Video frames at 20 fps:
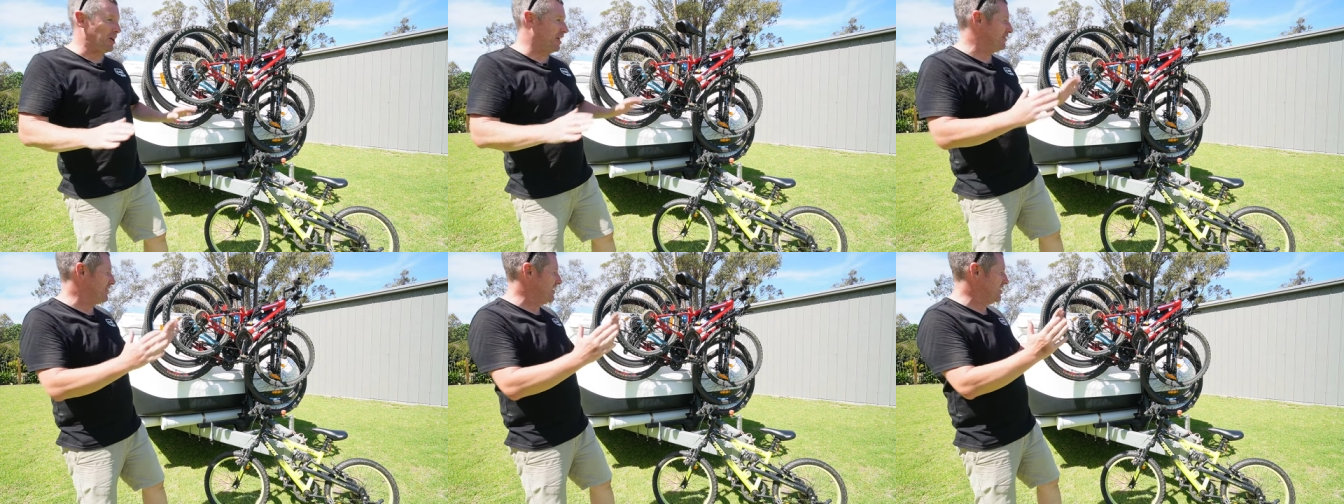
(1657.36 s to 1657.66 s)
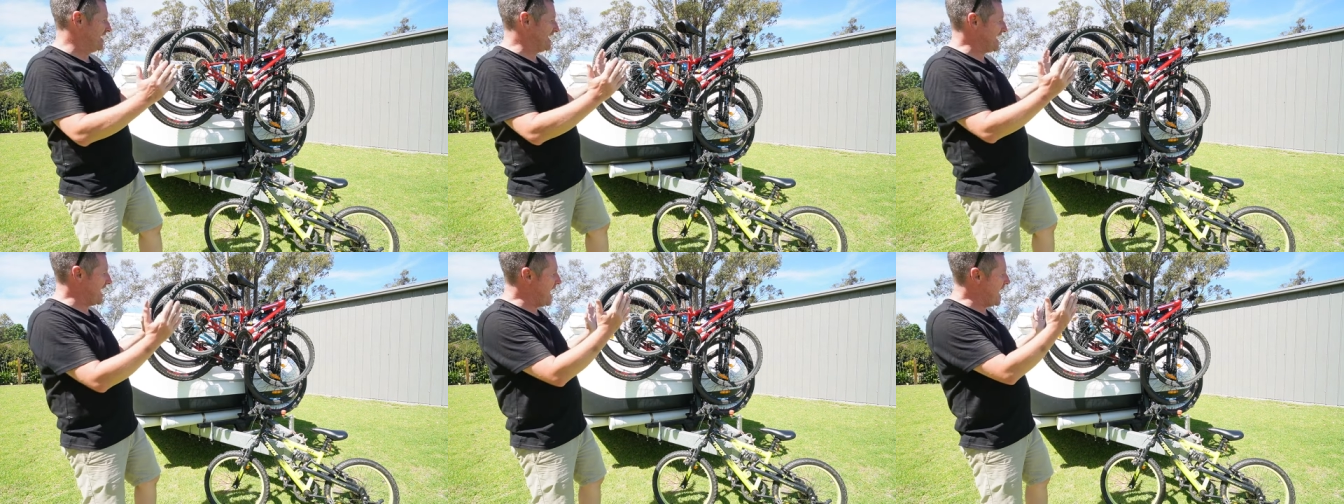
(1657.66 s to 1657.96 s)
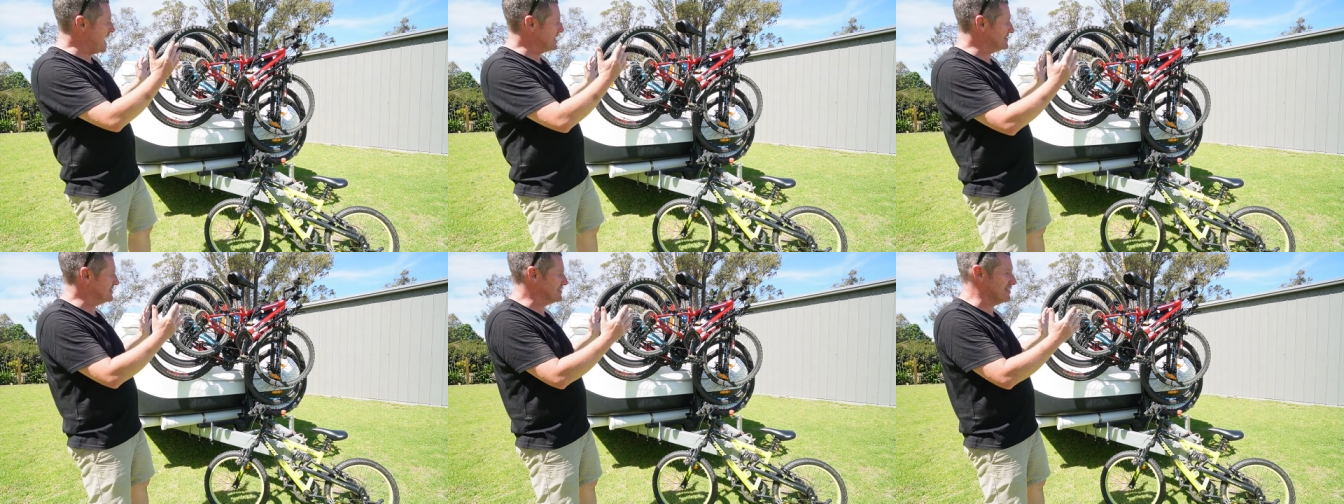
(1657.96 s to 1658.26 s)
it that I
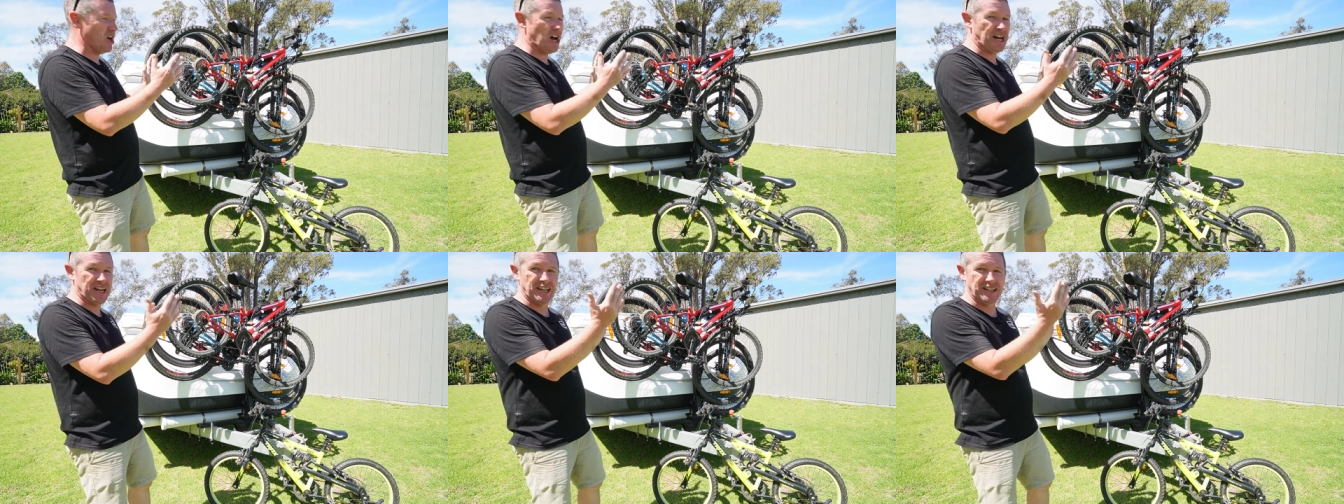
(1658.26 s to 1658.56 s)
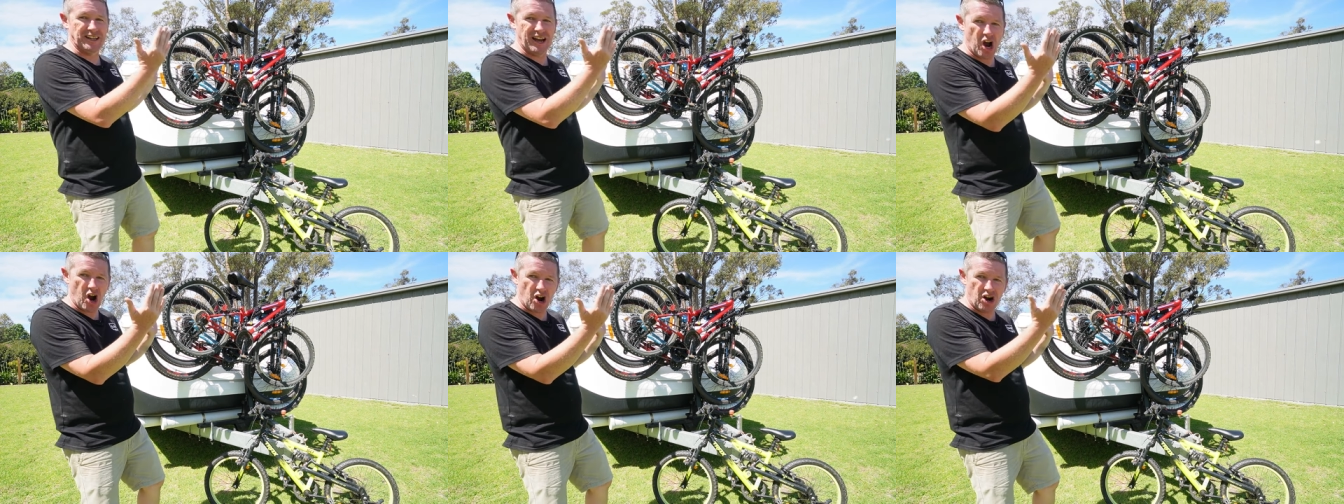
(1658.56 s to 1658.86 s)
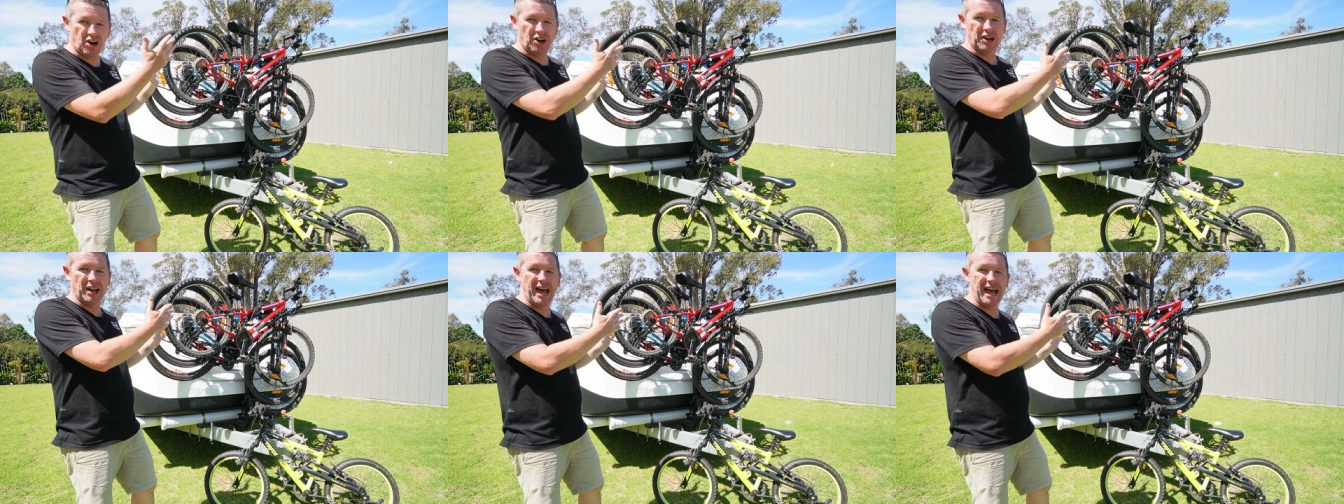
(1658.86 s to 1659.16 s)
can't slide it
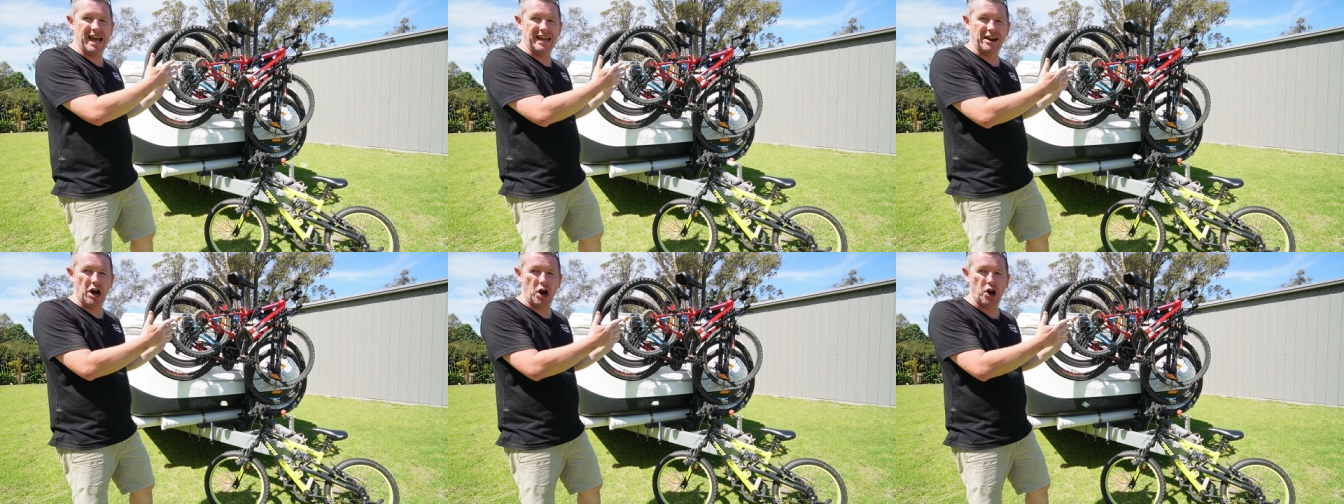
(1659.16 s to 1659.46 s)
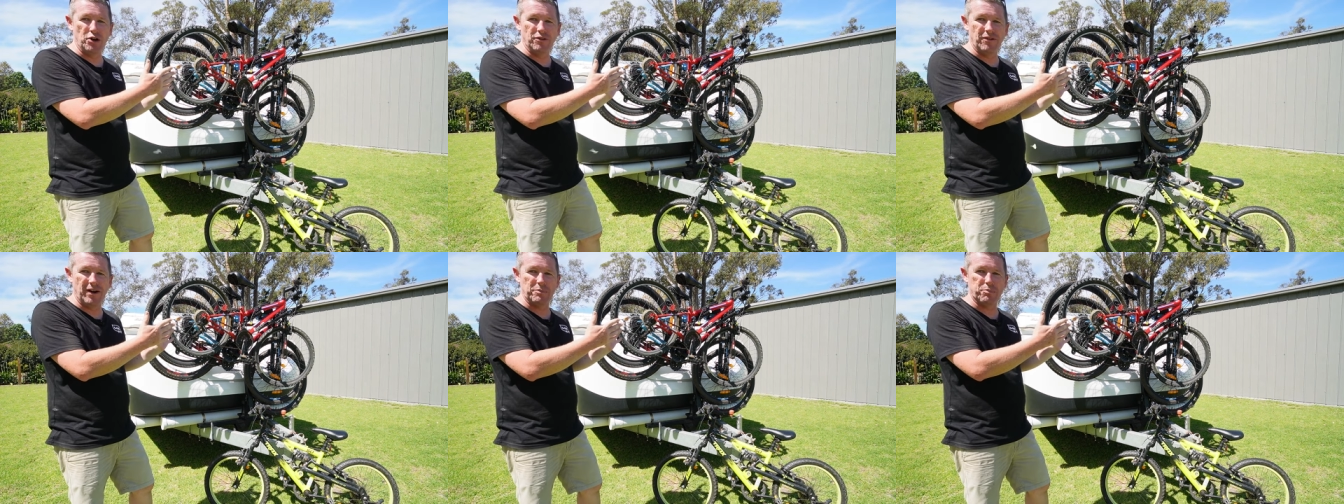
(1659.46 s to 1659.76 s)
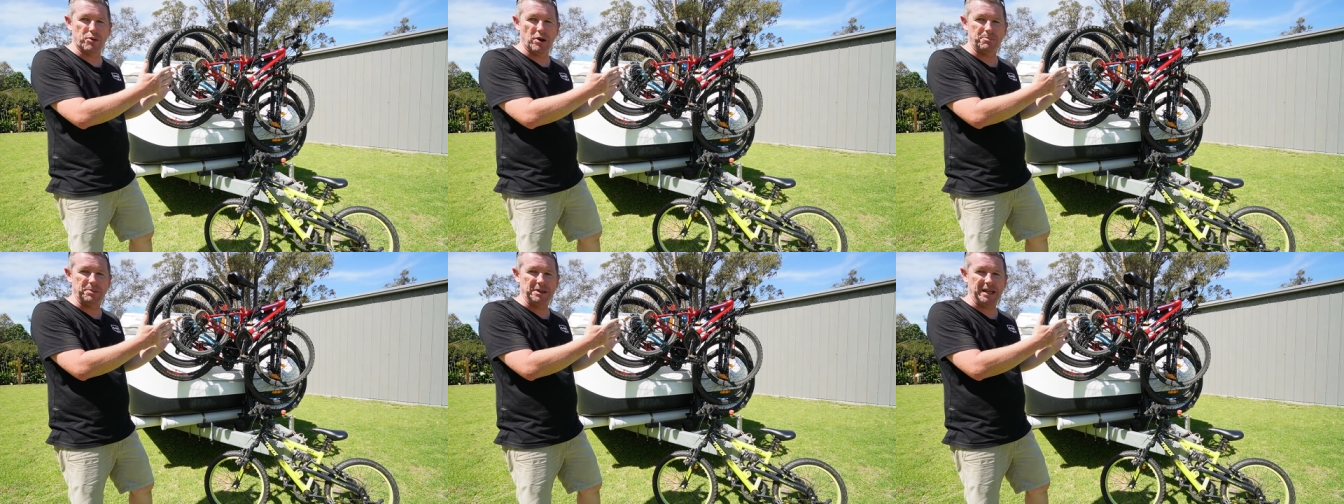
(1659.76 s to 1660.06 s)
on and over
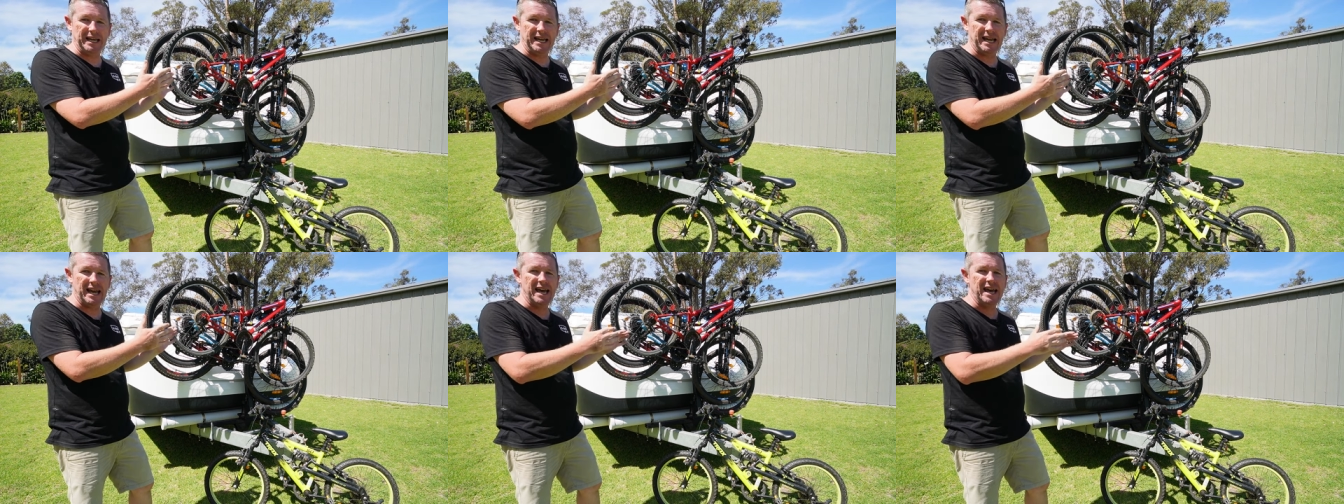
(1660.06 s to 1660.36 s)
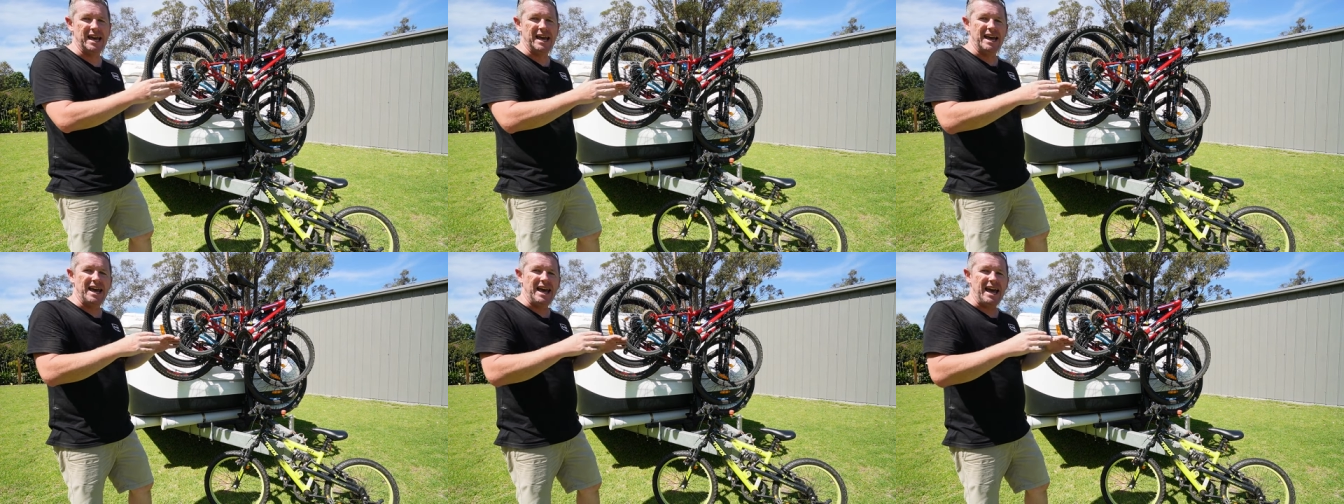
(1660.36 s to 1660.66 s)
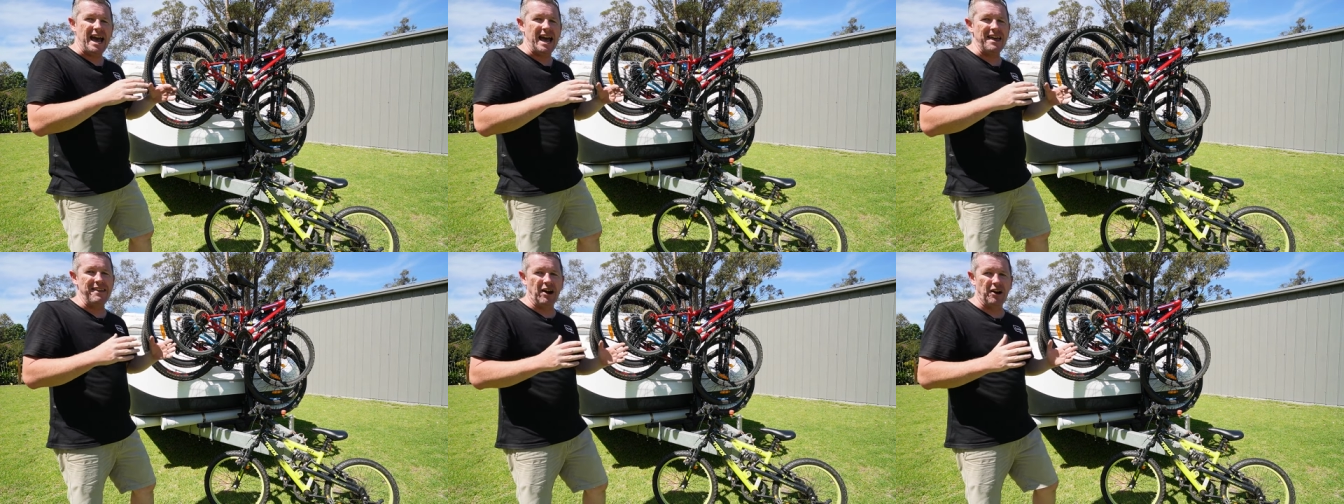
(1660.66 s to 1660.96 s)
properly.
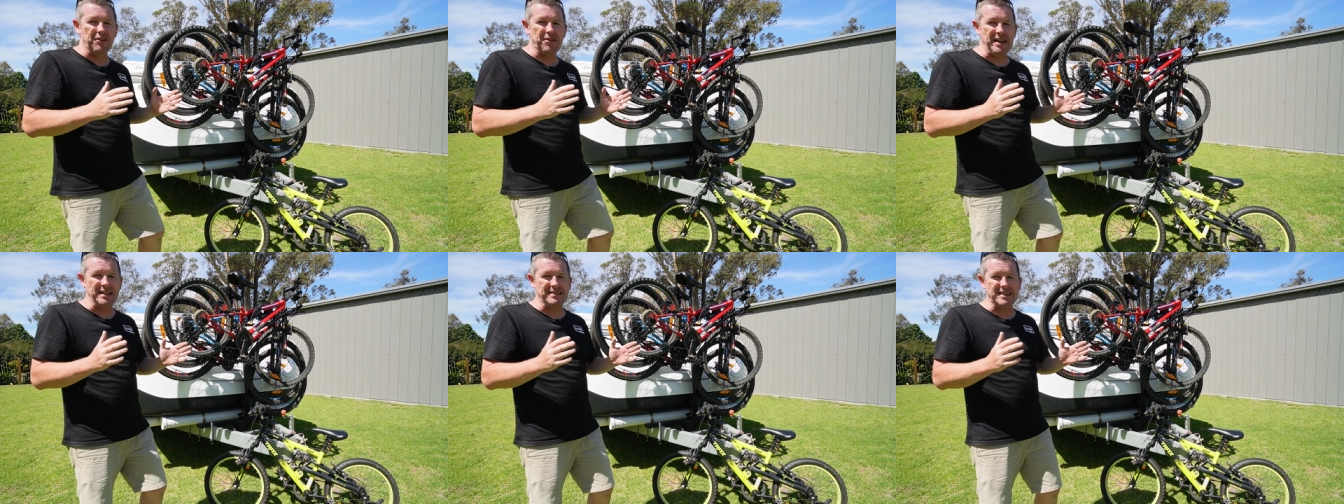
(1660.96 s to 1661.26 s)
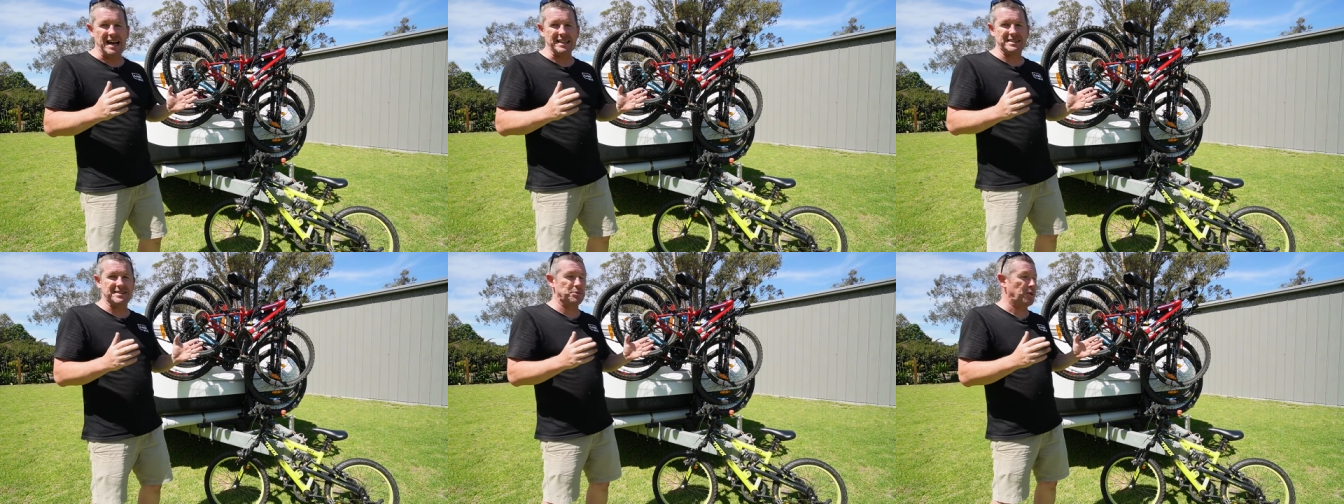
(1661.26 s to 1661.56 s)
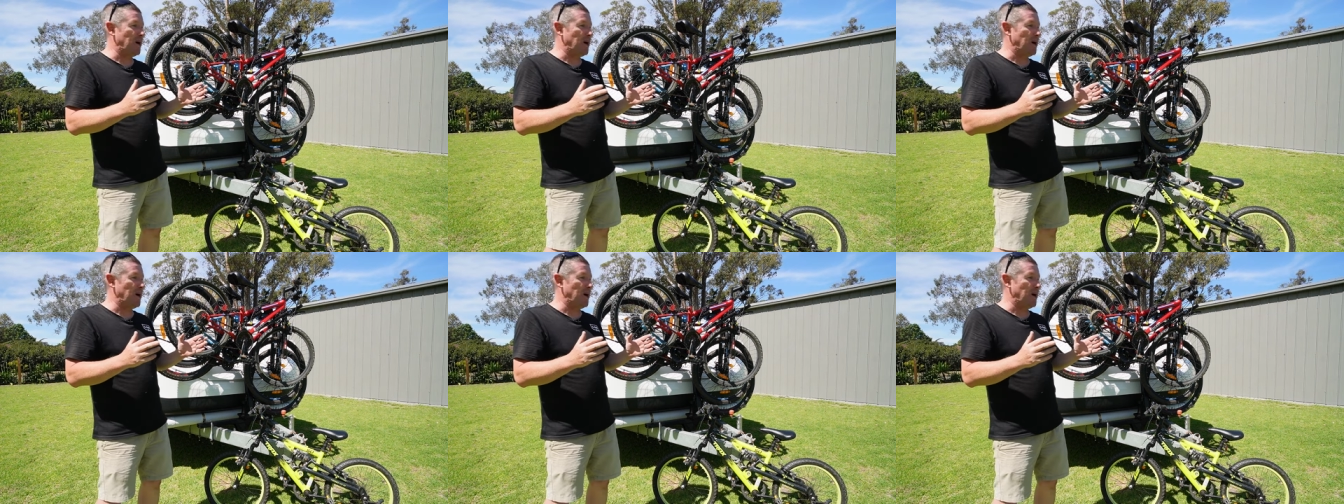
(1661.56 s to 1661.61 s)
And I think that's